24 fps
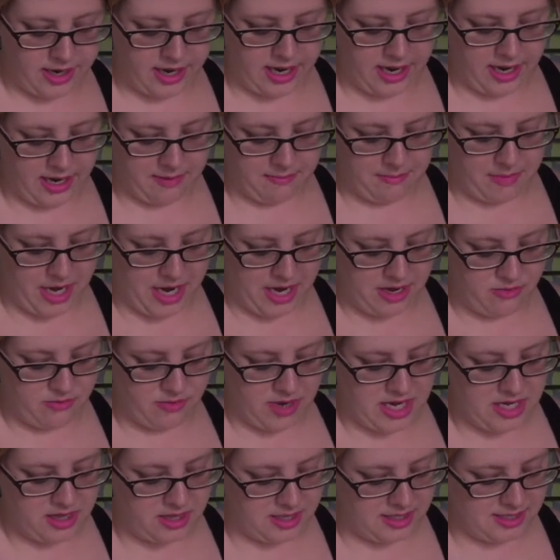I'd
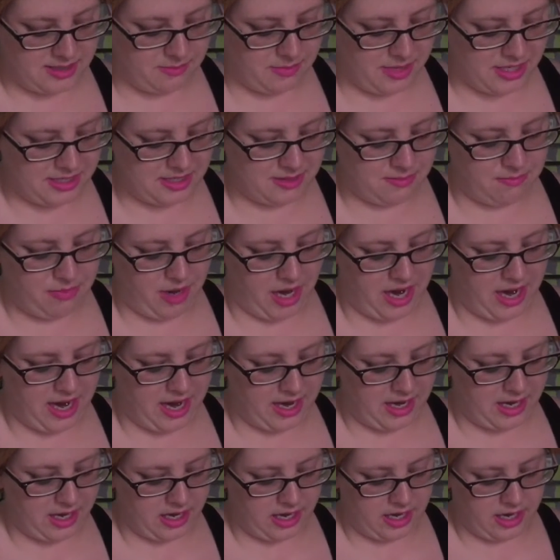rate this month's
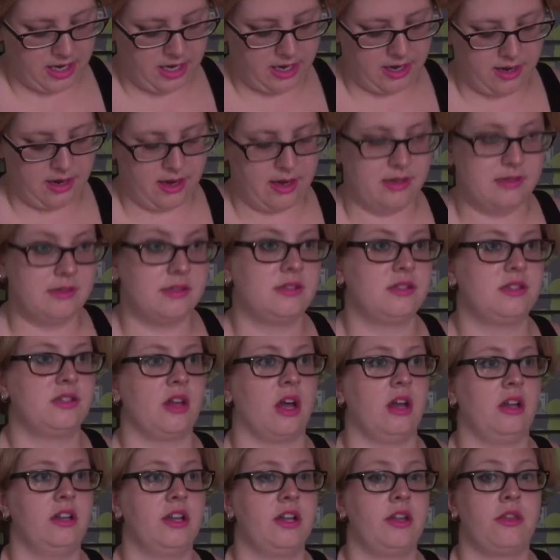bag
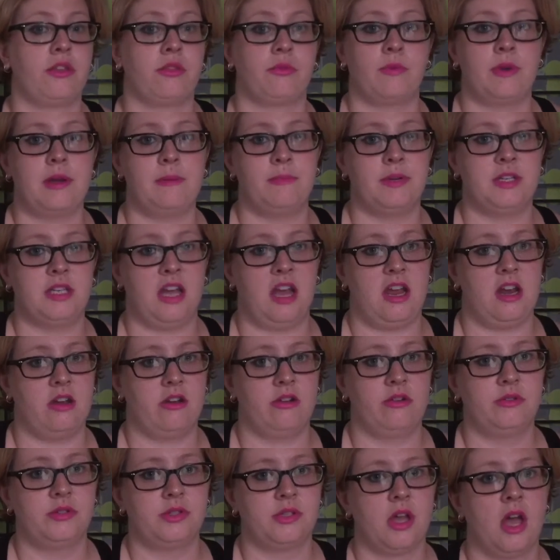solid 3
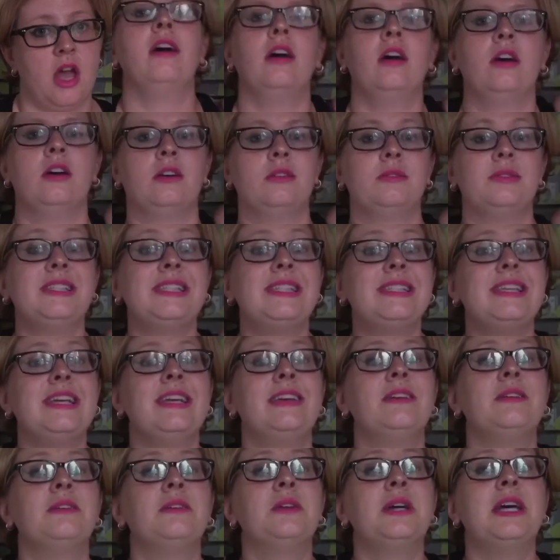potatoes. We'll
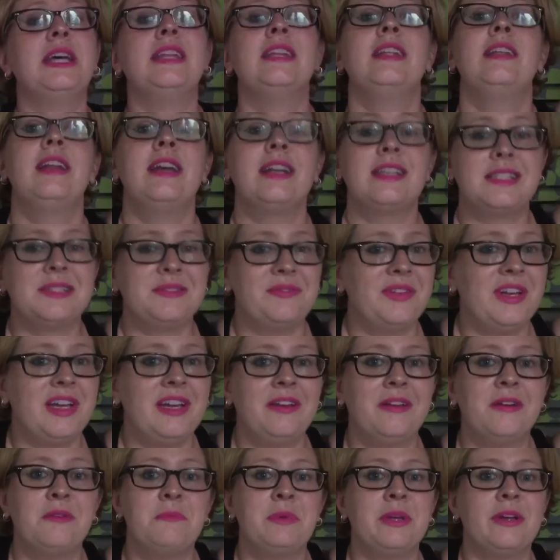see you in the next
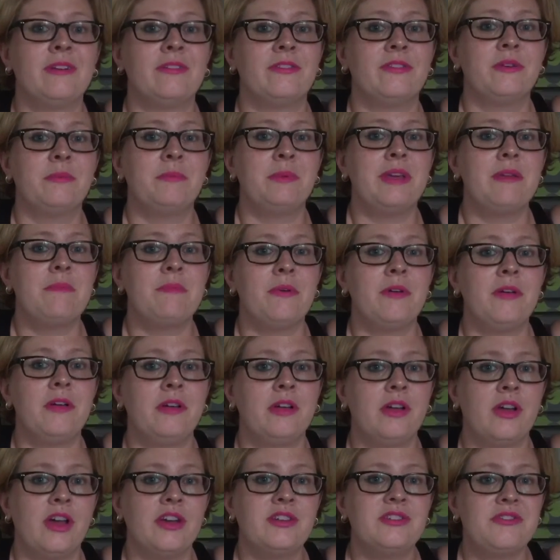video, beautiful
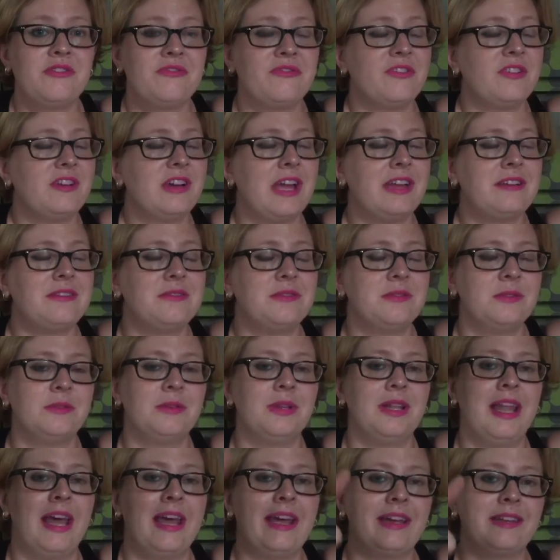people. Don't forget to
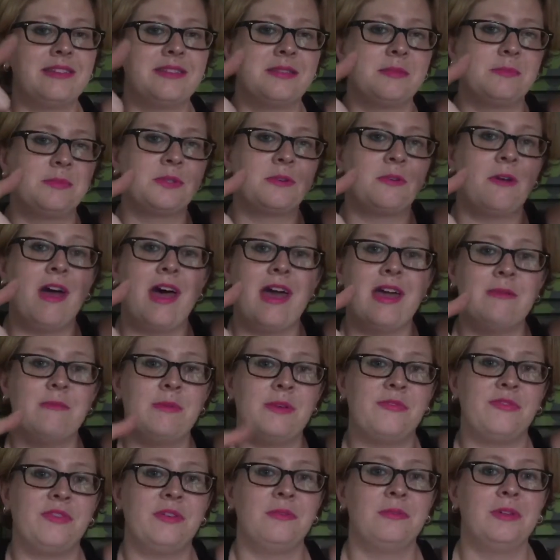like and subscribe
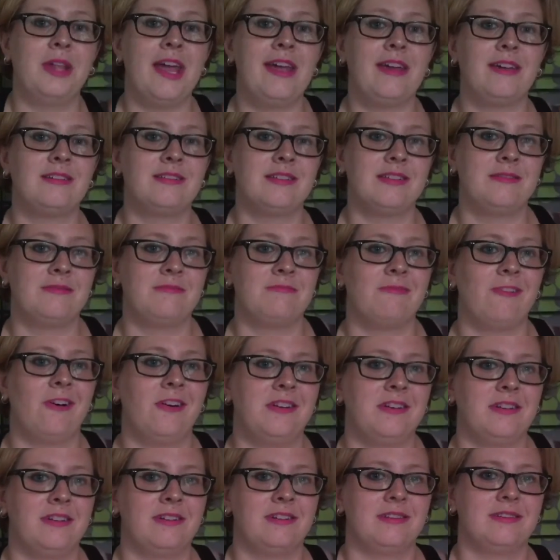if you liked and
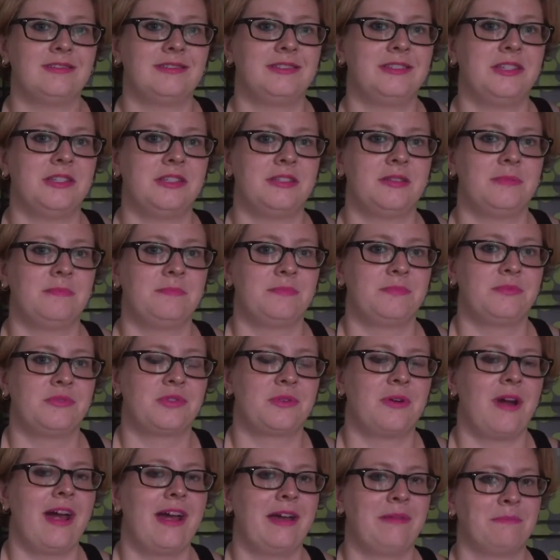want to
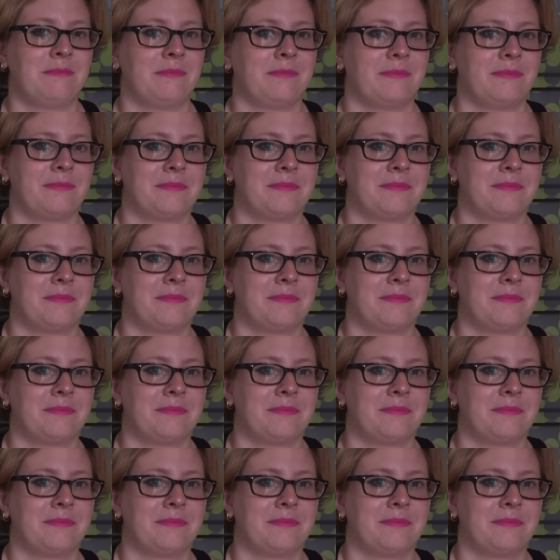subscribe.